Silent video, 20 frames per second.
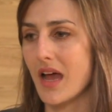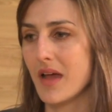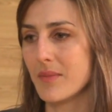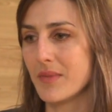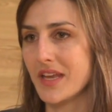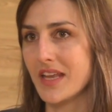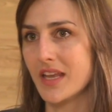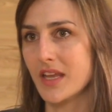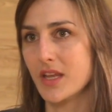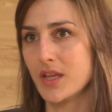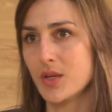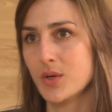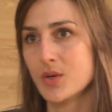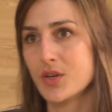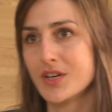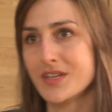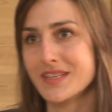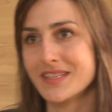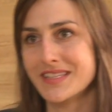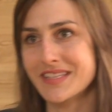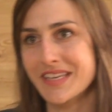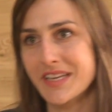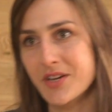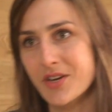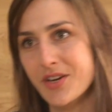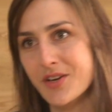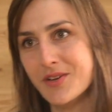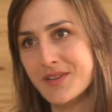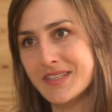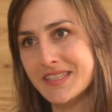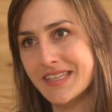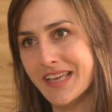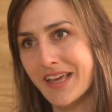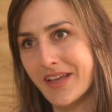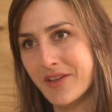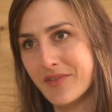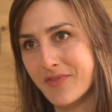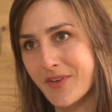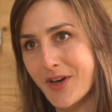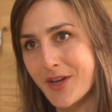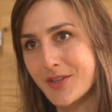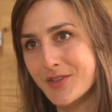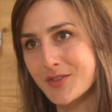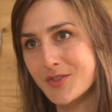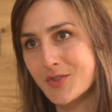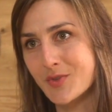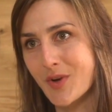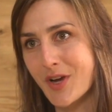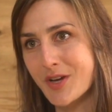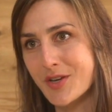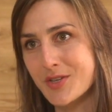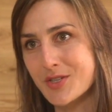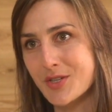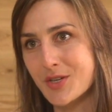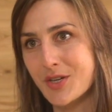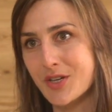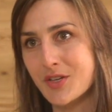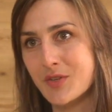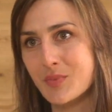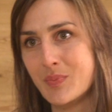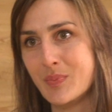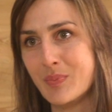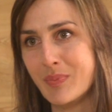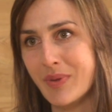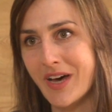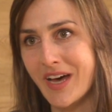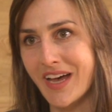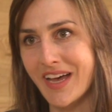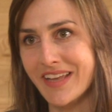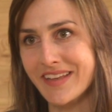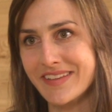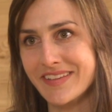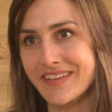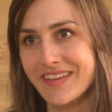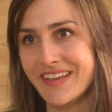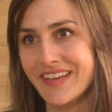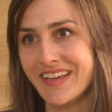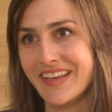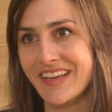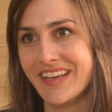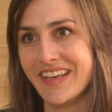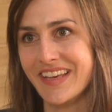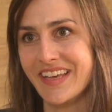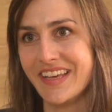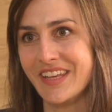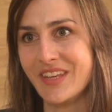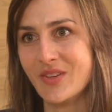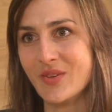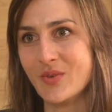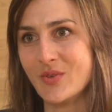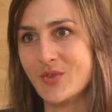I mean, you consider yourself unstructured, but you